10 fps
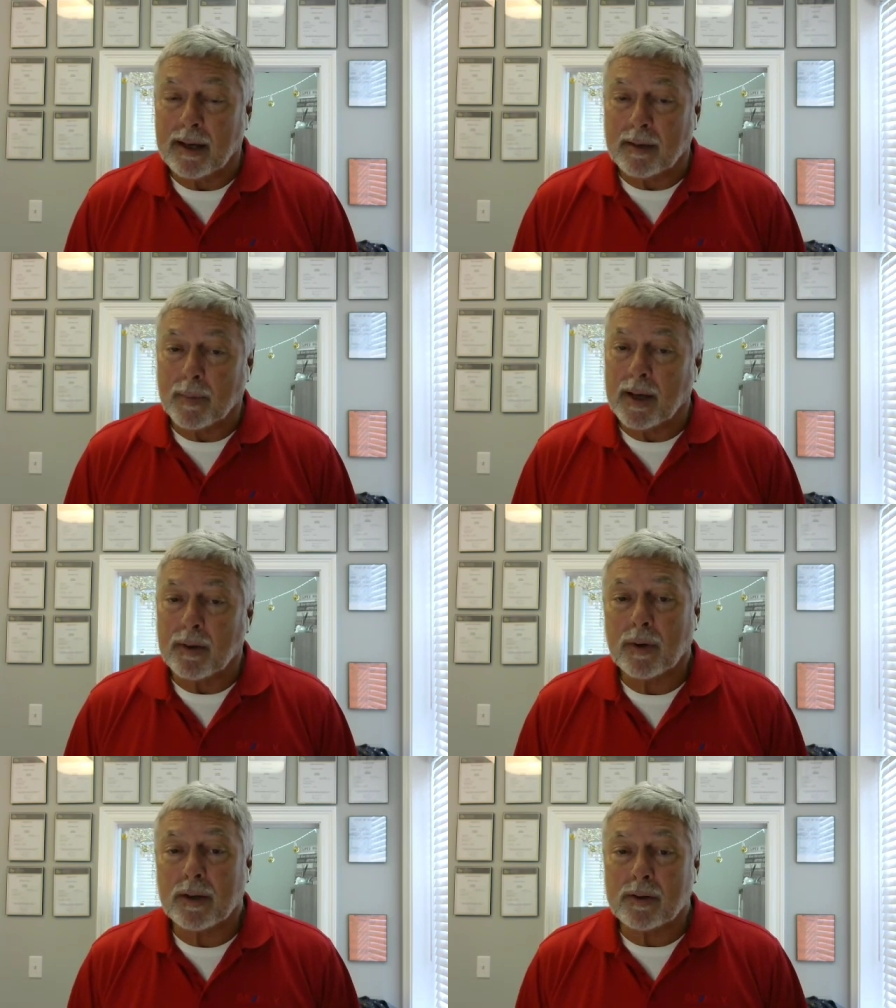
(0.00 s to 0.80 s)
and by the
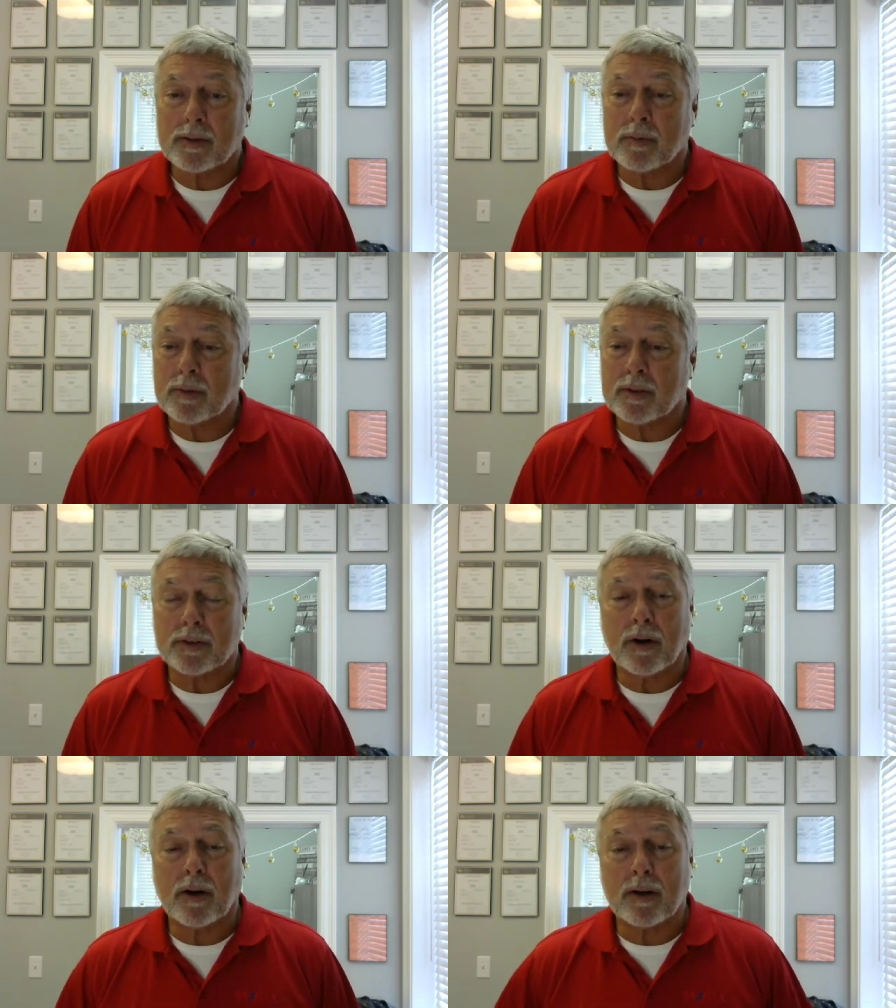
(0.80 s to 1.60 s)
way, usually when there's
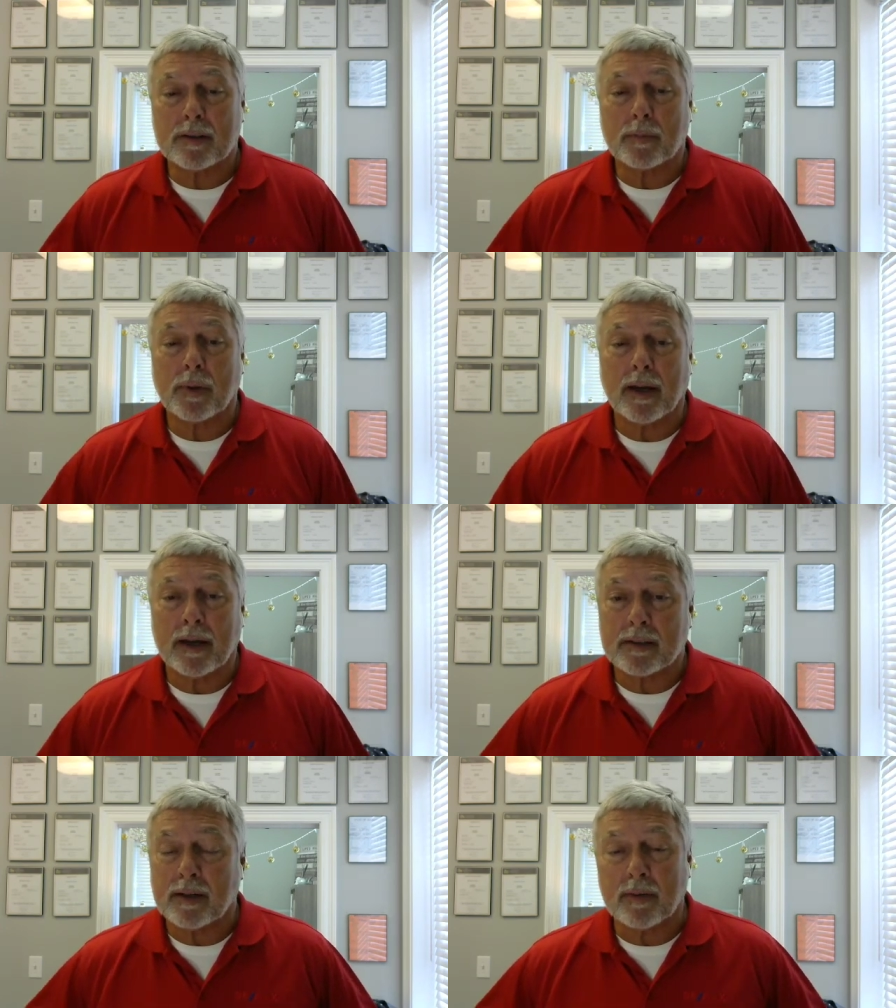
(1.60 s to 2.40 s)
gardens and
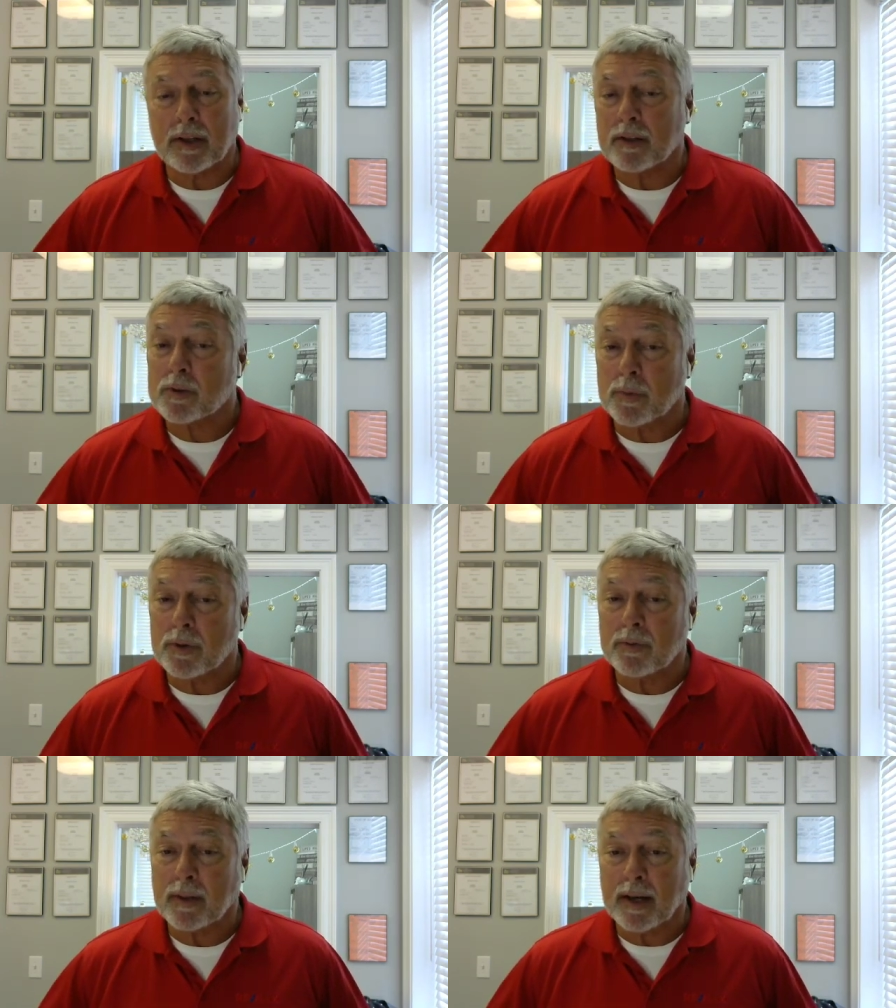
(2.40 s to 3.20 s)
plants and everything looks
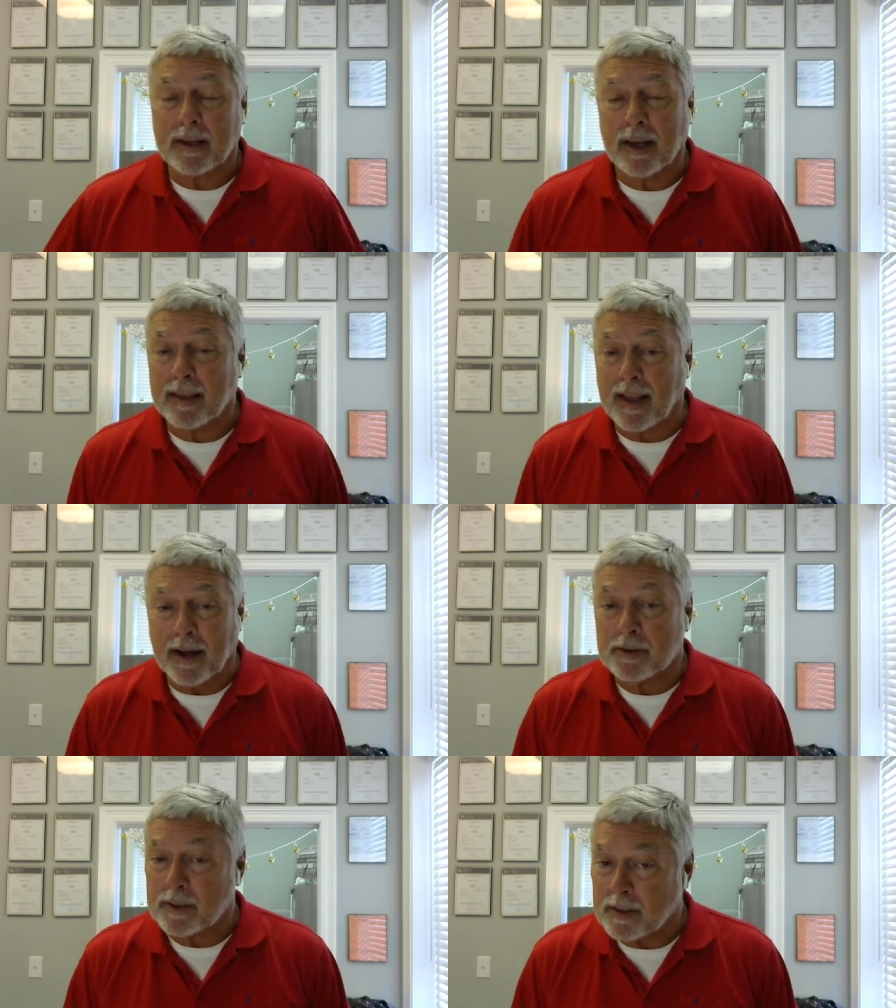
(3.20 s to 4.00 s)
beautiful like that, the
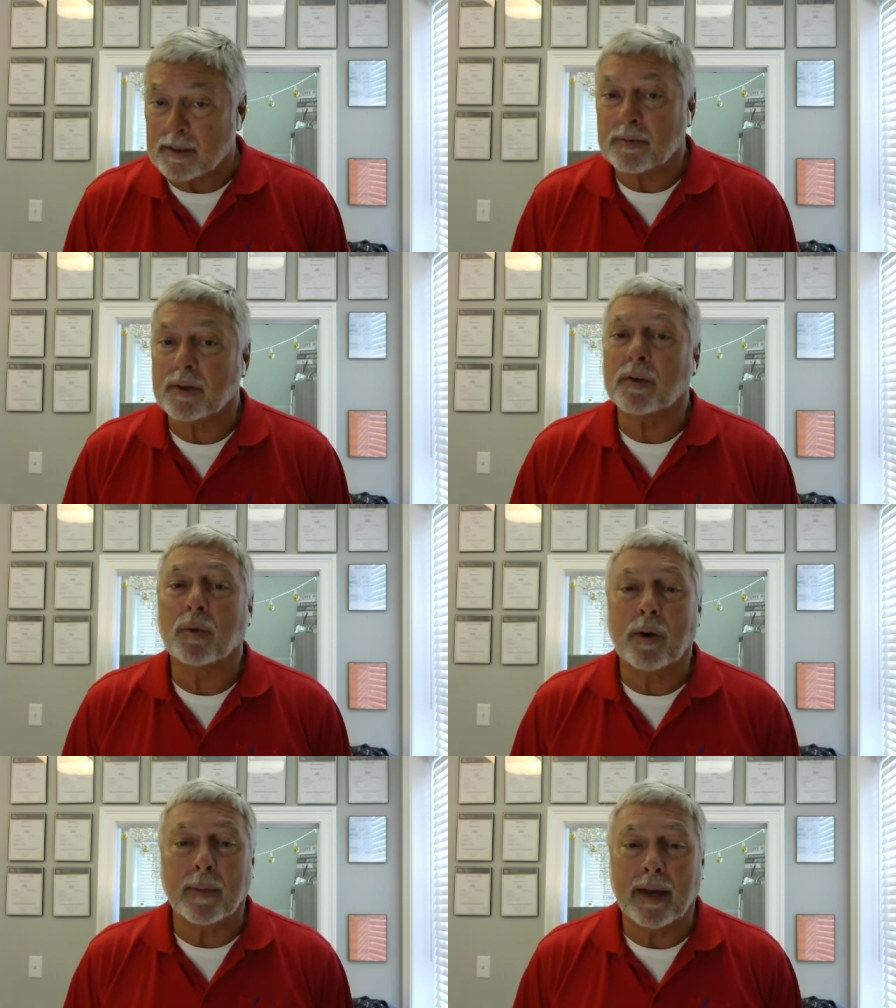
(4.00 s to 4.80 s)
house is very
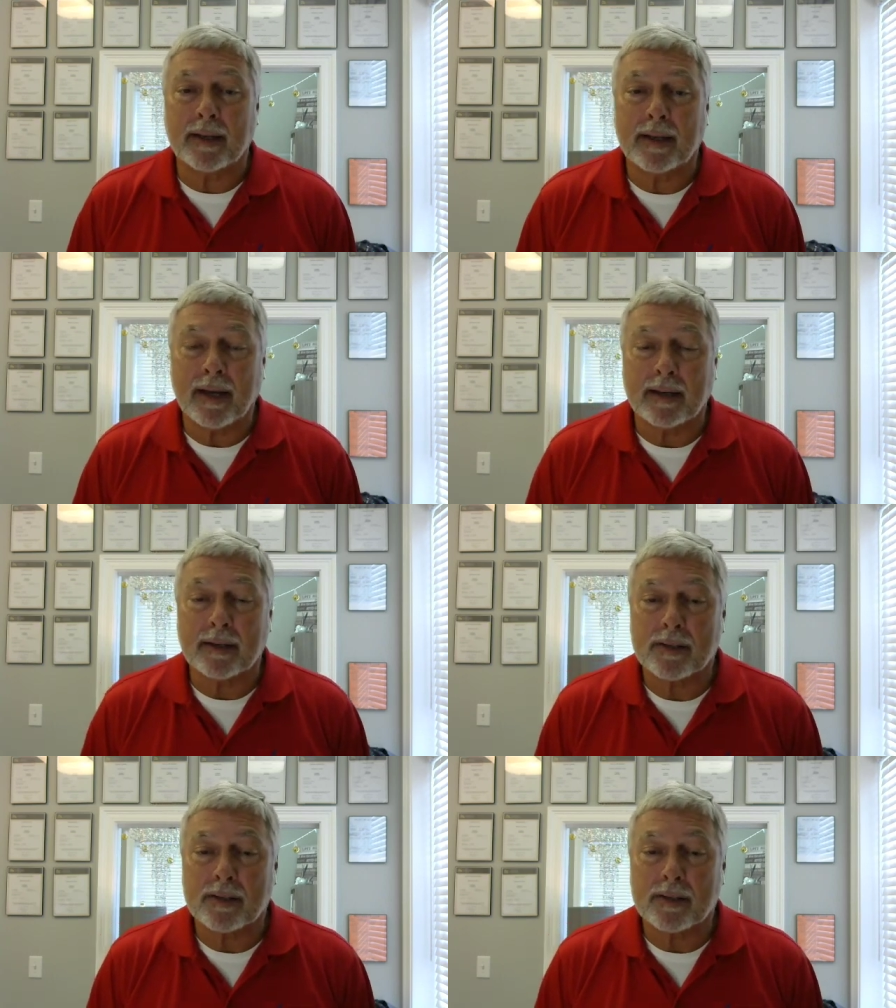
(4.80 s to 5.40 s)
well maintained.